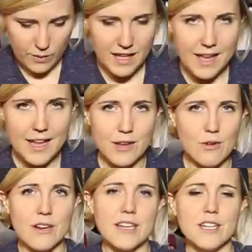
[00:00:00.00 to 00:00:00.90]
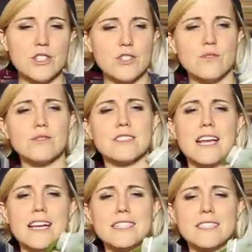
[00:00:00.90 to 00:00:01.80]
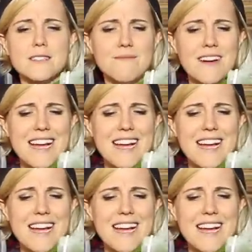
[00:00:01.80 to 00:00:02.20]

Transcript: We got a green juice and some